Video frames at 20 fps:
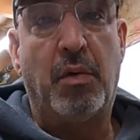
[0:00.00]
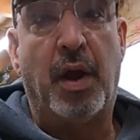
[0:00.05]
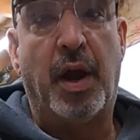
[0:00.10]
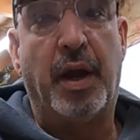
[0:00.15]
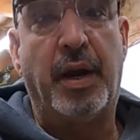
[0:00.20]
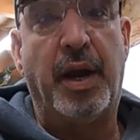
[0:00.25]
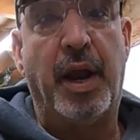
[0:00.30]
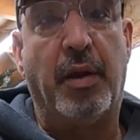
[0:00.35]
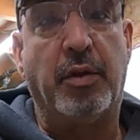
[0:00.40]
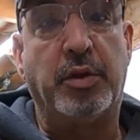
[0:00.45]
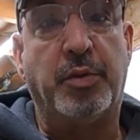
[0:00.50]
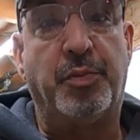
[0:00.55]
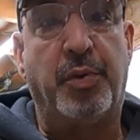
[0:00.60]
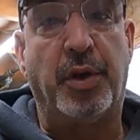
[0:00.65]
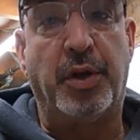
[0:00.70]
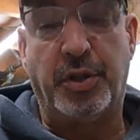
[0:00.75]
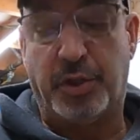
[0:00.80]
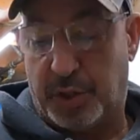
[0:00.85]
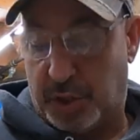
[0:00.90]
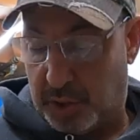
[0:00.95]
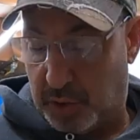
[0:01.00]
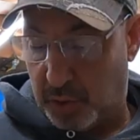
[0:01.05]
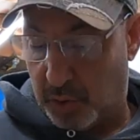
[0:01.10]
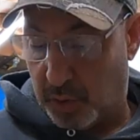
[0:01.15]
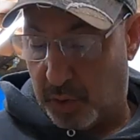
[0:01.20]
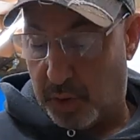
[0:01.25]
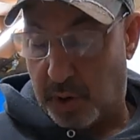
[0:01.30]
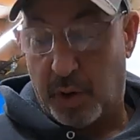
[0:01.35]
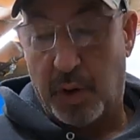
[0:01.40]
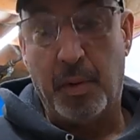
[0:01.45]
Right now, it's pretty
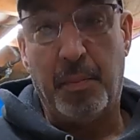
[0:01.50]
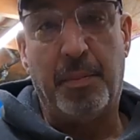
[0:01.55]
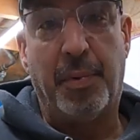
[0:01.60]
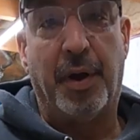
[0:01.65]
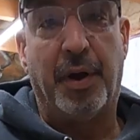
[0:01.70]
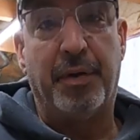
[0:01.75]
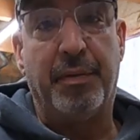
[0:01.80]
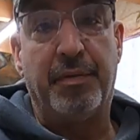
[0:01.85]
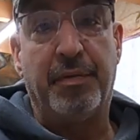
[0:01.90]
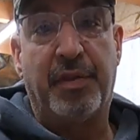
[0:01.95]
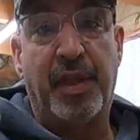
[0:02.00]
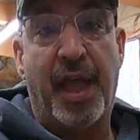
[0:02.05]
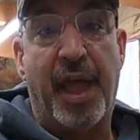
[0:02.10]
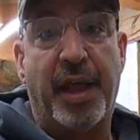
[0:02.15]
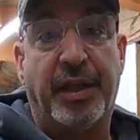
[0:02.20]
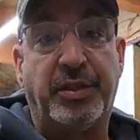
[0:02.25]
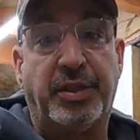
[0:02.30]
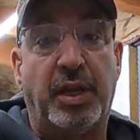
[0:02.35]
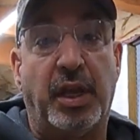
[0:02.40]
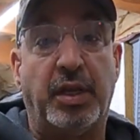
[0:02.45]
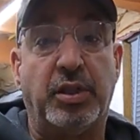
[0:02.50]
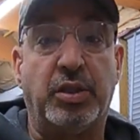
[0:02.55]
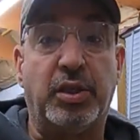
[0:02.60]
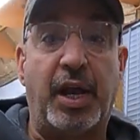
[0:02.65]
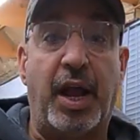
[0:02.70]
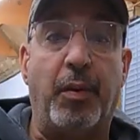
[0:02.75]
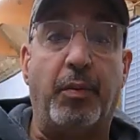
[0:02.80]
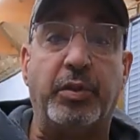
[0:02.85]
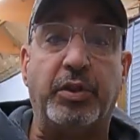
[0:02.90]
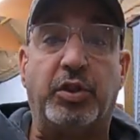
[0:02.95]
secure, but the hex key.
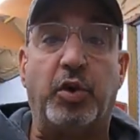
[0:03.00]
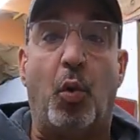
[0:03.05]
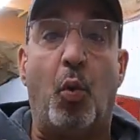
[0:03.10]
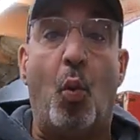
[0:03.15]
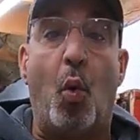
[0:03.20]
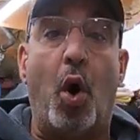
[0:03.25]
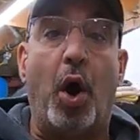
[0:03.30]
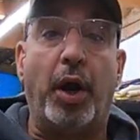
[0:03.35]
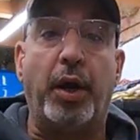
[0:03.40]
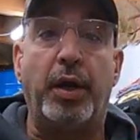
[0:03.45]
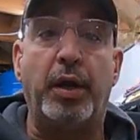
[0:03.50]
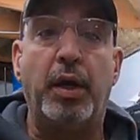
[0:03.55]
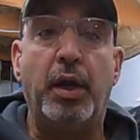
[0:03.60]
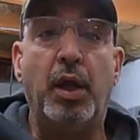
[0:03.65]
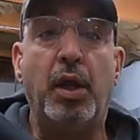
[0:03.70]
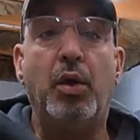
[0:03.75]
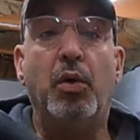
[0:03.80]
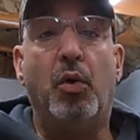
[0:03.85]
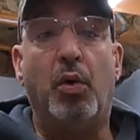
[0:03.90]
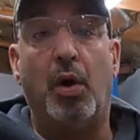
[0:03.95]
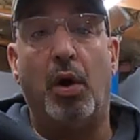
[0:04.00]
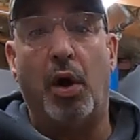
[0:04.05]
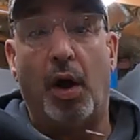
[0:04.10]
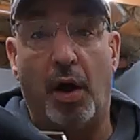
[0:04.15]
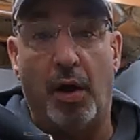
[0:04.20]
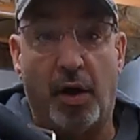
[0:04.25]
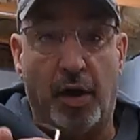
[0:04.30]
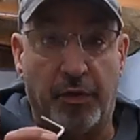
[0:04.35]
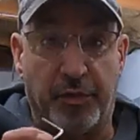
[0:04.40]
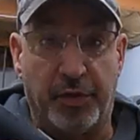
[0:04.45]
So that was the one
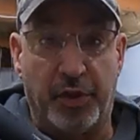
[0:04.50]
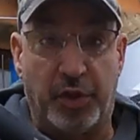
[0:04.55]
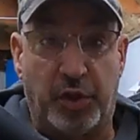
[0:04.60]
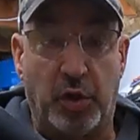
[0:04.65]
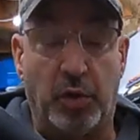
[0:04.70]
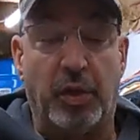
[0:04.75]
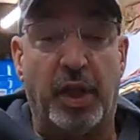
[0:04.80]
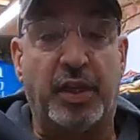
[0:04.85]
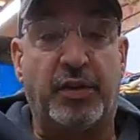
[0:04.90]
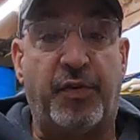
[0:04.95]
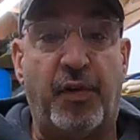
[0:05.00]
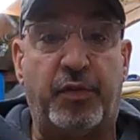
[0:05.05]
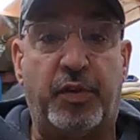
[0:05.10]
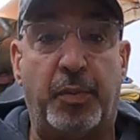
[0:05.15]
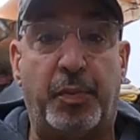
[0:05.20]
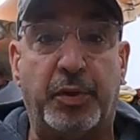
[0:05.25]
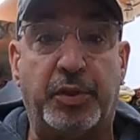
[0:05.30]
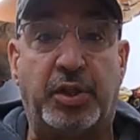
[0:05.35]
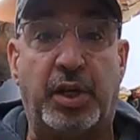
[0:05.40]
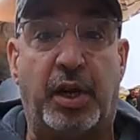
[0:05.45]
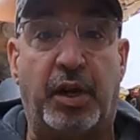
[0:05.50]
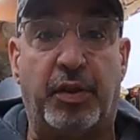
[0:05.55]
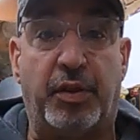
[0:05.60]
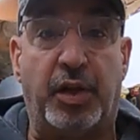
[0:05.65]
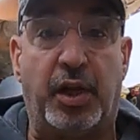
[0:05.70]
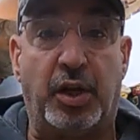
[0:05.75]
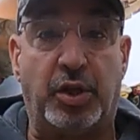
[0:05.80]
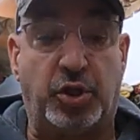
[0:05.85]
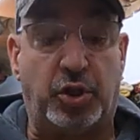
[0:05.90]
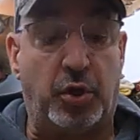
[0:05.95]
of the two. That's 50% of
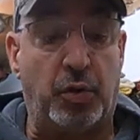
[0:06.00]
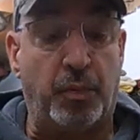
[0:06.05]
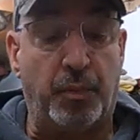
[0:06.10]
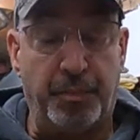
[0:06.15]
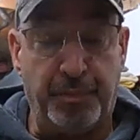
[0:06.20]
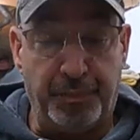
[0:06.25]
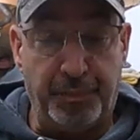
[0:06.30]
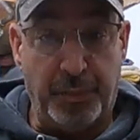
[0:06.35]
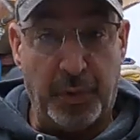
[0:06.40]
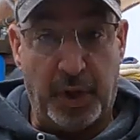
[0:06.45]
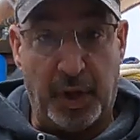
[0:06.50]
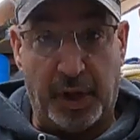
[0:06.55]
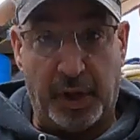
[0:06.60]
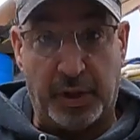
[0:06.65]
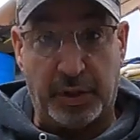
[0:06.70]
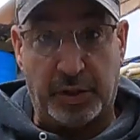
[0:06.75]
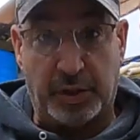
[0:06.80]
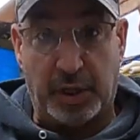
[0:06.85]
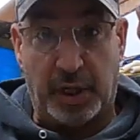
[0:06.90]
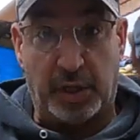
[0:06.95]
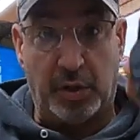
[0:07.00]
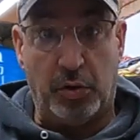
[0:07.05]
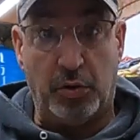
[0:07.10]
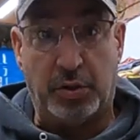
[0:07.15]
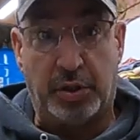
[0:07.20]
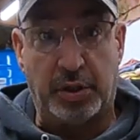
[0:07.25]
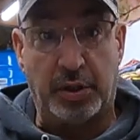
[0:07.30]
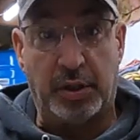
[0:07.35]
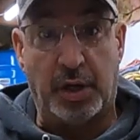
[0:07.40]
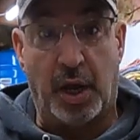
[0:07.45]
the issue, is it
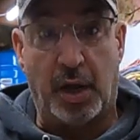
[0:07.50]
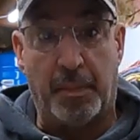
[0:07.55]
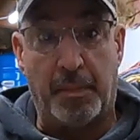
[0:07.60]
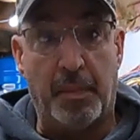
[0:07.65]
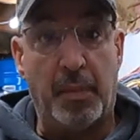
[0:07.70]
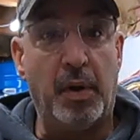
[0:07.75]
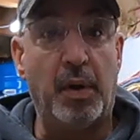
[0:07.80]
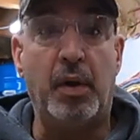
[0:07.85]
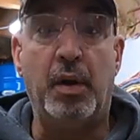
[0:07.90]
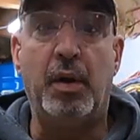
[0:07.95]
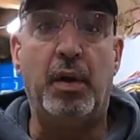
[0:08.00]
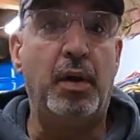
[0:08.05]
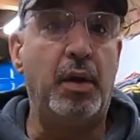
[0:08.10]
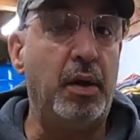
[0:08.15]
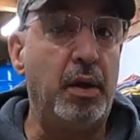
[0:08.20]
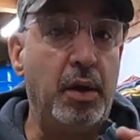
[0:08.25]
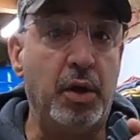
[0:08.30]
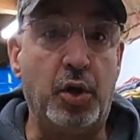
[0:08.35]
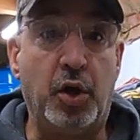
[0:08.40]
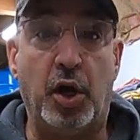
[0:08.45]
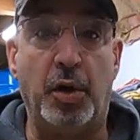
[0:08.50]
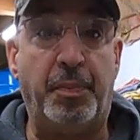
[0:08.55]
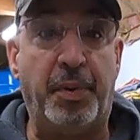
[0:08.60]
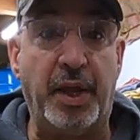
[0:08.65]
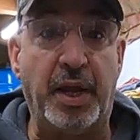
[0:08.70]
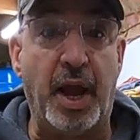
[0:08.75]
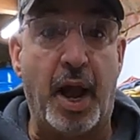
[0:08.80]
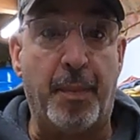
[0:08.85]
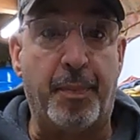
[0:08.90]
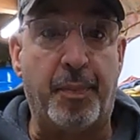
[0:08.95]
loosened up. Could
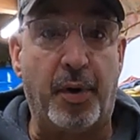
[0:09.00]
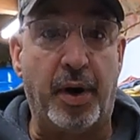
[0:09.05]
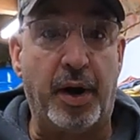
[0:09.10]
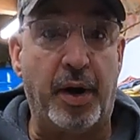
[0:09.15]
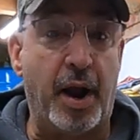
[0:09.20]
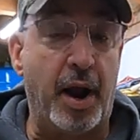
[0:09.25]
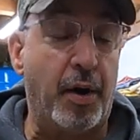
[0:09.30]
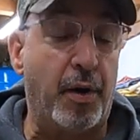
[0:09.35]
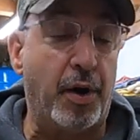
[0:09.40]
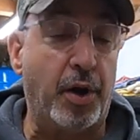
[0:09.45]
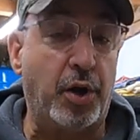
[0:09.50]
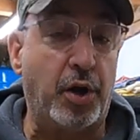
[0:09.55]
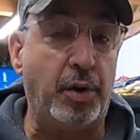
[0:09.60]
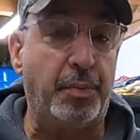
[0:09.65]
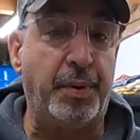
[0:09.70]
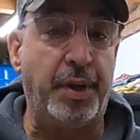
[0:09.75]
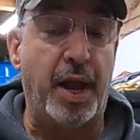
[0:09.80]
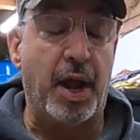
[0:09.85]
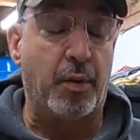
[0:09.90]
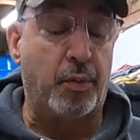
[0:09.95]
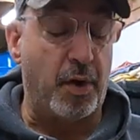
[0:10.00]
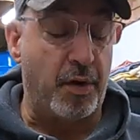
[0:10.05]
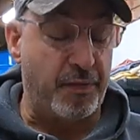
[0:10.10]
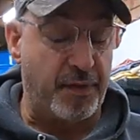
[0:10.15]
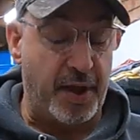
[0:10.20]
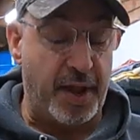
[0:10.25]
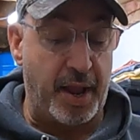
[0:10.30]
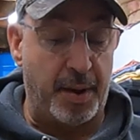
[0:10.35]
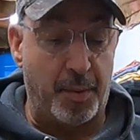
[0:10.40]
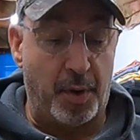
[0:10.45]
be operator error, could be how
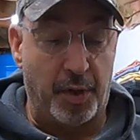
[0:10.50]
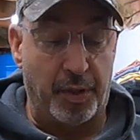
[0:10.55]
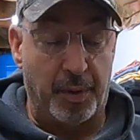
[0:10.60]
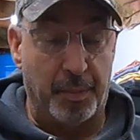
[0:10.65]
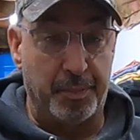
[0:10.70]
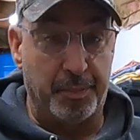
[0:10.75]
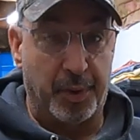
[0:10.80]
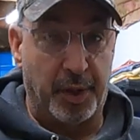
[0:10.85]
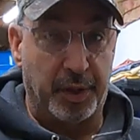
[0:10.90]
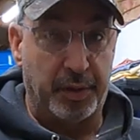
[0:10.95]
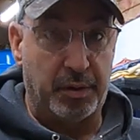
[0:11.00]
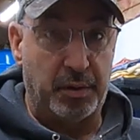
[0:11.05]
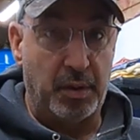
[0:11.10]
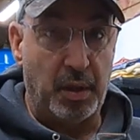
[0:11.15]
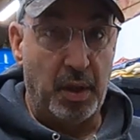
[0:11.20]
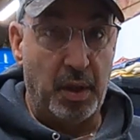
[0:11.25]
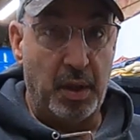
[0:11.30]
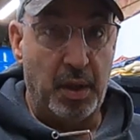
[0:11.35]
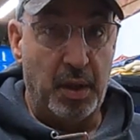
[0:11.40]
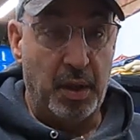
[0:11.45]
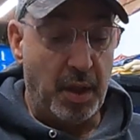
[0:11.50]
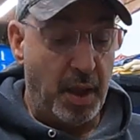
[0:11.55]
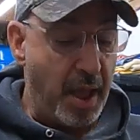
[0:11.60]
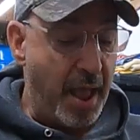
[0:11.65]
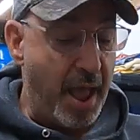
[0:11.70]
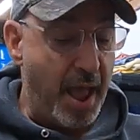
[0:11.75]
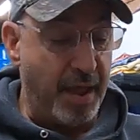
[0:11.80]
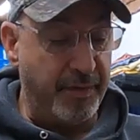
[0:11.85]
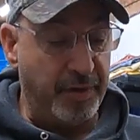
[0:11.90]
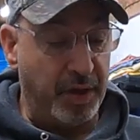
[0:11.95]
rough I am on them, but
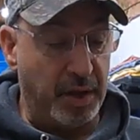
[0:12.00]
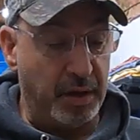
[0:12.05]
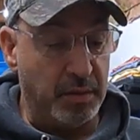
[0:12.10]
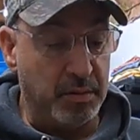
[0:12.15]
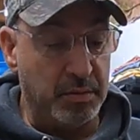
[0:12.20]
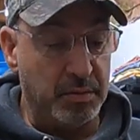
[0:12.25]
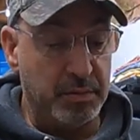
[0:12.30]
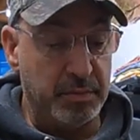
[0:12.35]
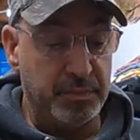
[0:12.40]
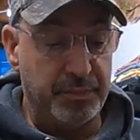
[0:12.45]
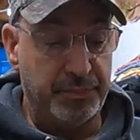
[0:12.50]
having